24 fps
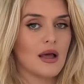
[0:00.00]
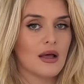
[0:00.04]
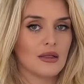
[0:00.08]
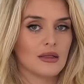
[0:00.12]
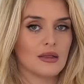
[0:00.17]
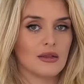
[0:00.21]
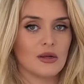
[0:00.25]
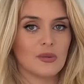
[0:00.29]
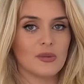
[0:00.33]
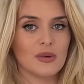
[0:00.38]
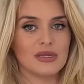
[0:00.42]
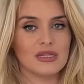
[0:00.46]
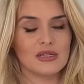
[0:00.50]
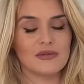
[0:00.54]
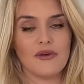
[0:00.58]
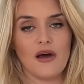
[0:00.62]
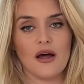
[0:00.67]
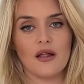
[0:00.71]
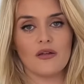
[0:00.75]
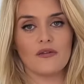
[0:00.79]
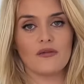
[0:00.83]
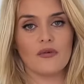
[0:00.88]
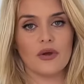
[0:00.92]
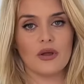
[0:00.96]
little bits of
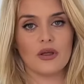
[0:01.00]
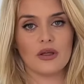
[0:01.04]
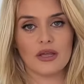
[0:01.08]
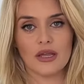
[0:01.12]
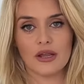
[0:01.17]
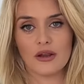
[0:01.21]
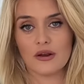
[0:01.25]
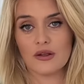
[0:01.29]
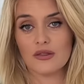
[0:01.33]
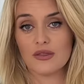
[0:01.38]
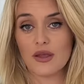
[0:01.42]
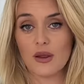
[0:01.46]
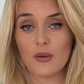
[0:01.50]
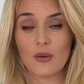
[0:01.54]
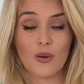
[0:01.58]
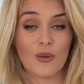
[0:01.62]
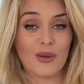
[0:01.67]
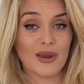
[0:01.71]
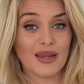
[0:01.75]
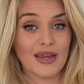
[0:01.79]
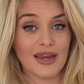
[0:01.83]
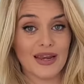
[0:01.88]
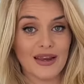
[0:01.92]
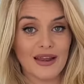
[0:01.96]
olive oil here and there where
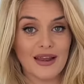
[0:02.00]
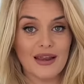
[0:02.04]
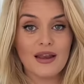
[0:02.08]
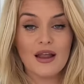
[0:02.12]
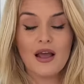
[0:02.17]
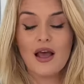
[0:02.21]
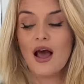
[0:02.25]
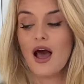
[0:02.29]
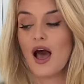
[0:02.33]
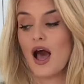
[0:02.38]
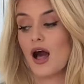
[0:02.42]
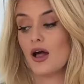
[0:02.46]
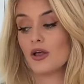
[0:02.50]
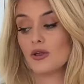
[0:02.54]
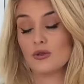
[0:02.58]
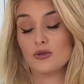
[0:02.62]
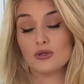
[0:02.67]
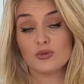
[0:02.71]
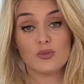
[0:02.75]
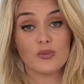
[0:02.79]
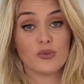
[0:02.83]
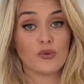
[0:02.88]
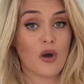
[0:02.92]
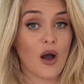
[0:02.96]
we need it. I'll
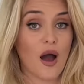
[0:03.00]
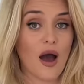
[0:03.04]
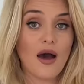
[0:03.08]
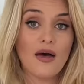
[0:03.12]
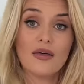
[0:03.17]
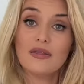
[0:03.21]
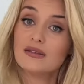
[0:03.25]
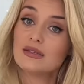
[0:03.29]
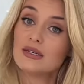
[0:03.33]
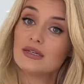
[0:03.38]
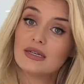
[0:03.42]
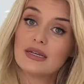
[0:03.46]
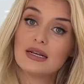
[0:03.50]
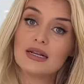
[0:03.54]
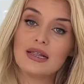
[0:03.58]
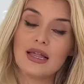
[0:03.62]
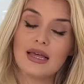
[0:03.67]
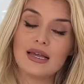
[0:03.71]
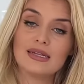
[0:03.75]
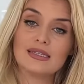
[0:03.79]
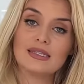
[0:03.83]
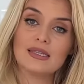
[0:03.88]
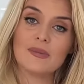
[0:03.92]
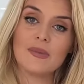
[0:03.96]
use broth to
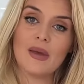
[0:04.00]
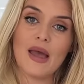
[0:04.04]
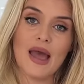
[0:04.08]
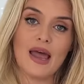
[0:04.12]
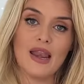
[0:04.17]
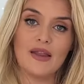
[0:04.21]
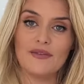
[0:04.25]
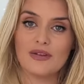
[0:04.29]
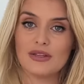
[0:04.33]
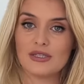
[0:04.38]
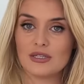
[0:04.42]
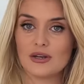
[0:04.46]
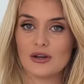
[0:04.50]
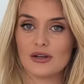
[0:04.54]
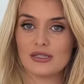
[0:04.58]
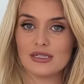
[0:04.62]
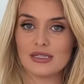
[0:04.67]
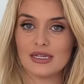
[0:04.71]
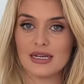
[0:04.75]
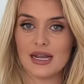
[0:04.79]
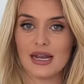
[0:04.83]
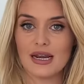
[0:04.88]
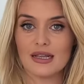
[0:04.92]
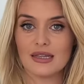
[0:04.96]
deglaze the pan if it starts
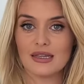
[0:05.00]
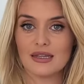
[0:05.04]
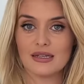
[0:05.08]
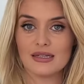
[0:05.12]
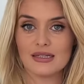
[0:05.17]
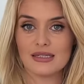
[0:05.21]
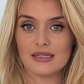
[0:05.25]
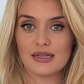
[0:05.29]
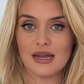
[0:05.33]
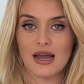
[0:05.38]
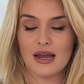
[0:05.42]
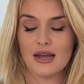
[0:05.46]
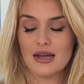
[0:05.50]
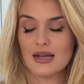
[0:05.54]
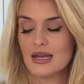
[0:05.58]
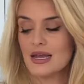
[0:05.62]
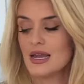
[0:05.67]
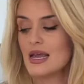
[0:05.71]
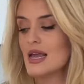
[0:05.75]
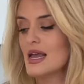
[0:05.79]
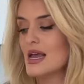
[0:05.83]
to get a little stuck.